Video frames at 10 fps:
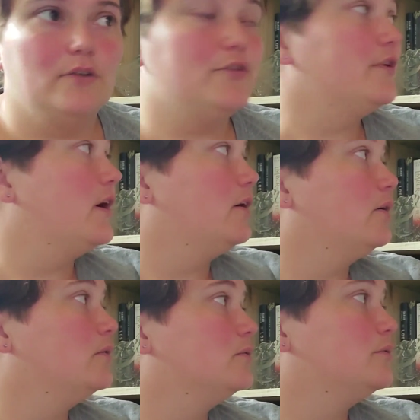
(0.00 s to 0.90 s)

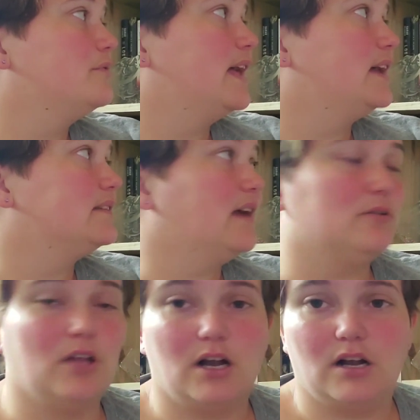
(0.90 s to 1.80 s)
So that's how
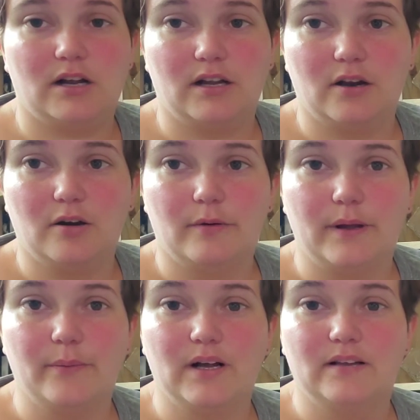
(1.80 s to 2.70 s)
long ago
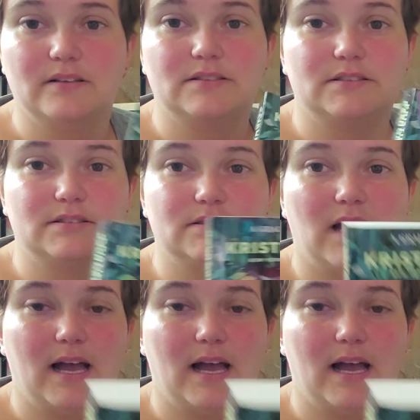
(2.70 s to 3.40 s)
it was.